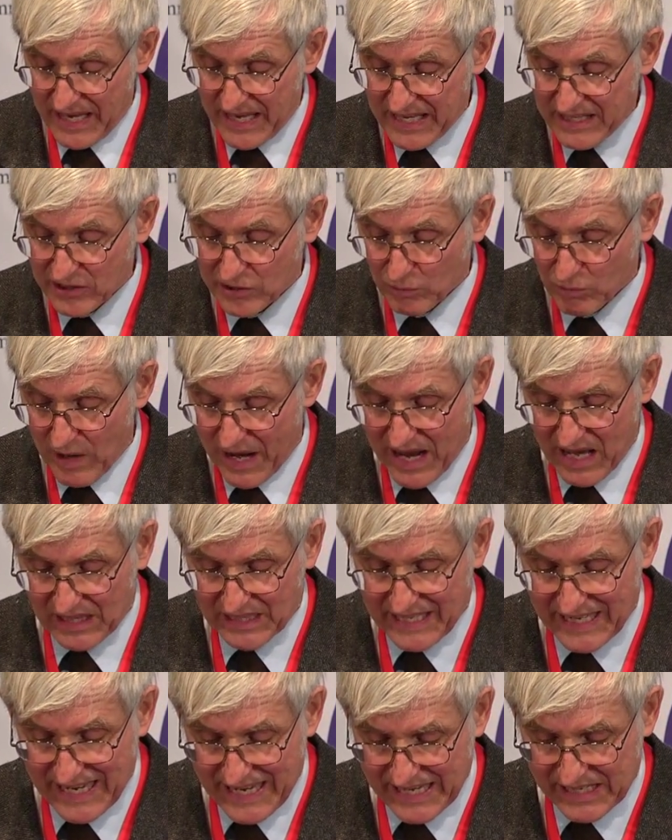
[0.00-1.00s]

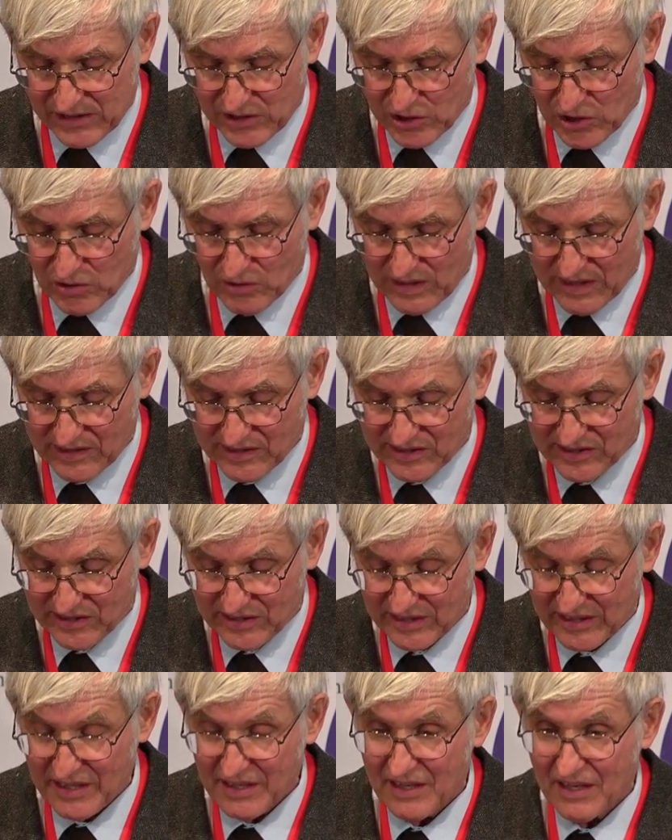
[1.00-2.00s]
Israeli
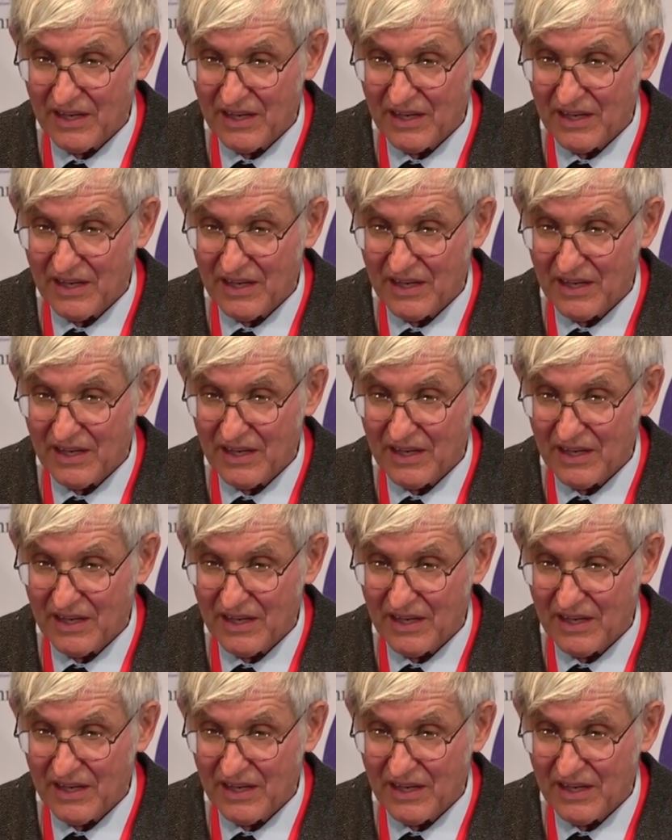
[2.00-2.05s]
interest